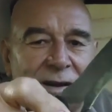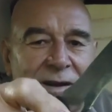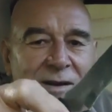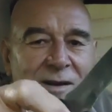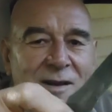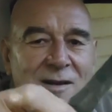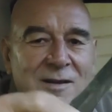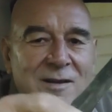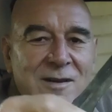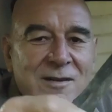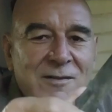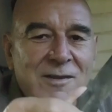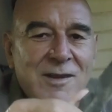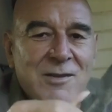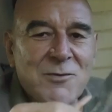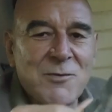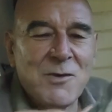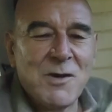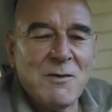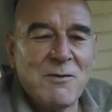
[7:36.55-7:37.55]
I don't know if
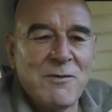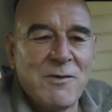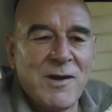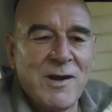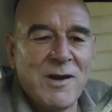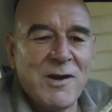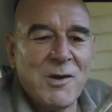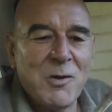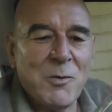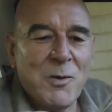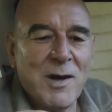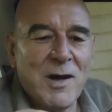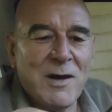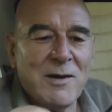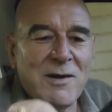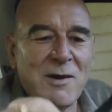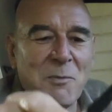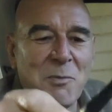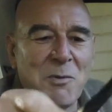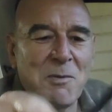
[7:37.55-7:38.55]
that's for your finger or what.
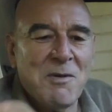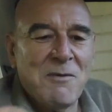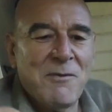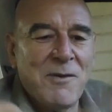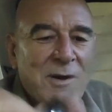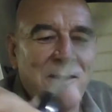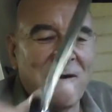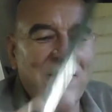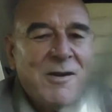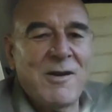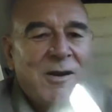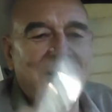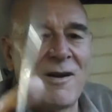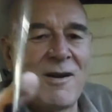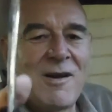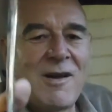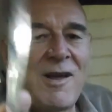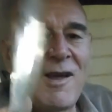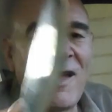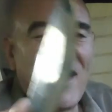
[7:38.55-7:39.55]
I've never put my finger in
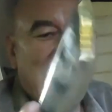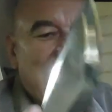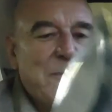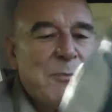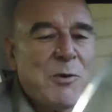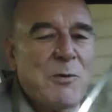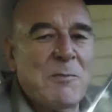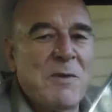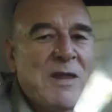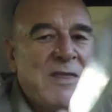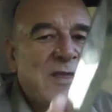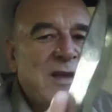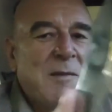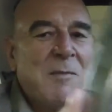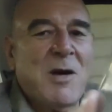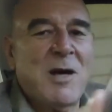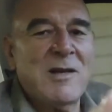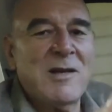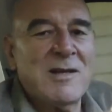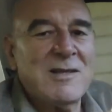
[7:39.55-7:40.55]
there. I'd put my
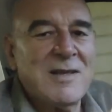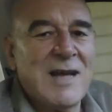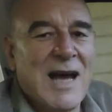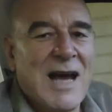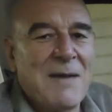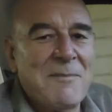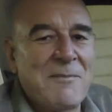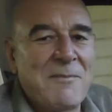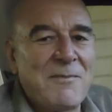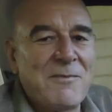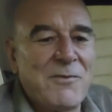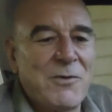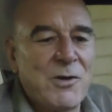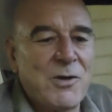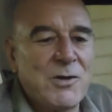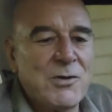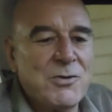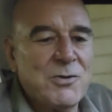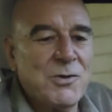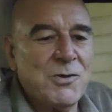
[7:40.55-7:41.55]
thumb on the top for
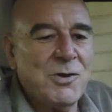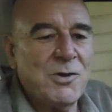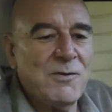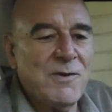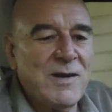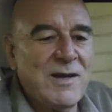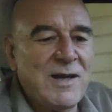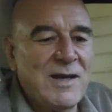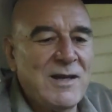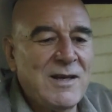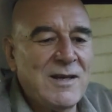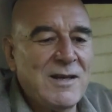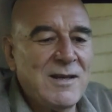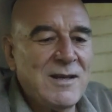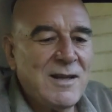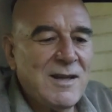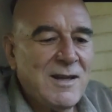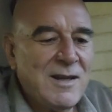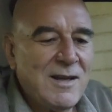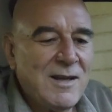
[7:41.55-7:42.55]
control if I needed
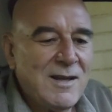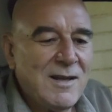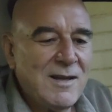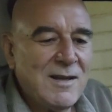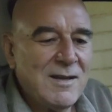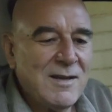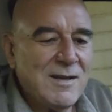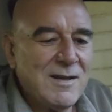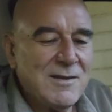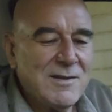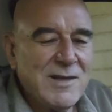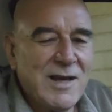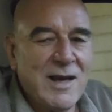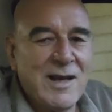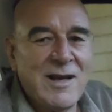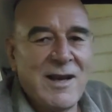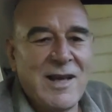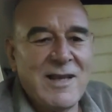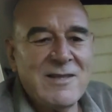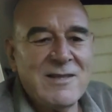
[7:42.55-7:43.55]
it. It's
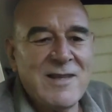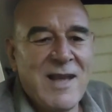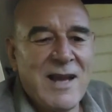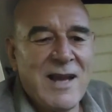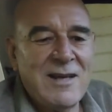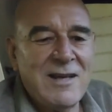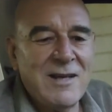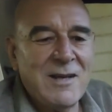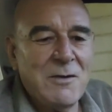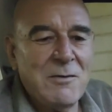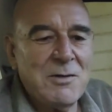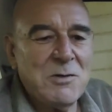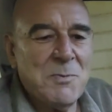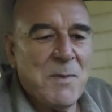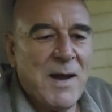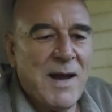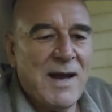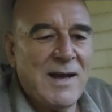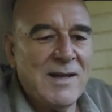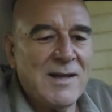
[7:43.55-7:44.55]
got a nice 90-degree
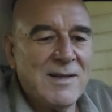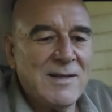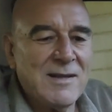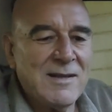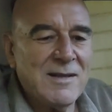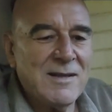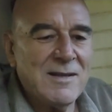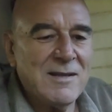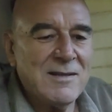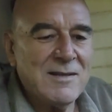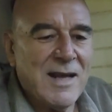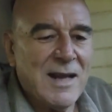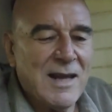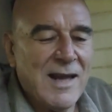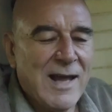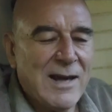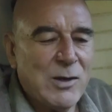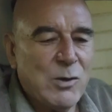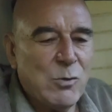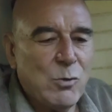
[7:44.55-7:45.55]
spine. It's got a
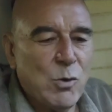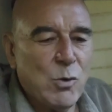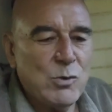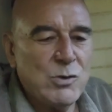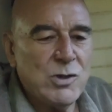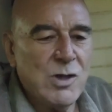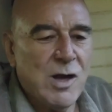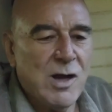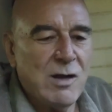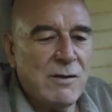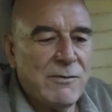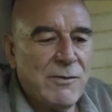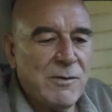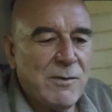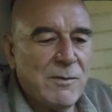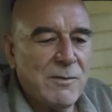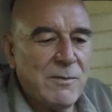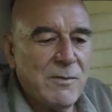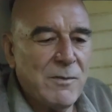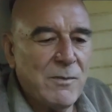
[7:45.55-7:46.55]
lot of corrosion on it
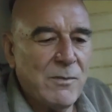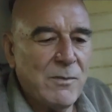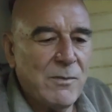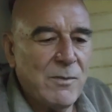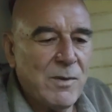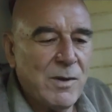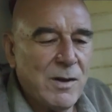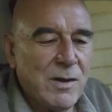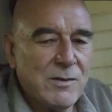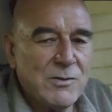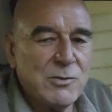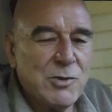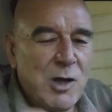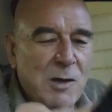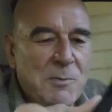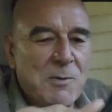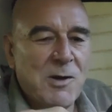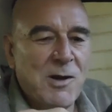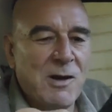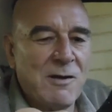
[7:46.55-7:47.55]
for
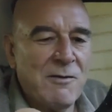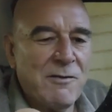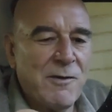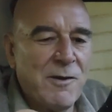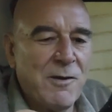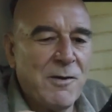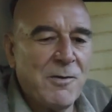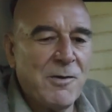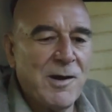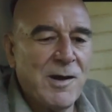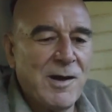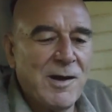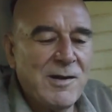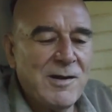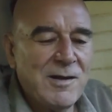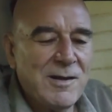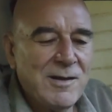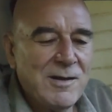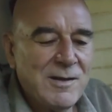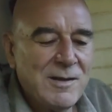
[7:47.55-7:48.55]
scraping on a ferro rod.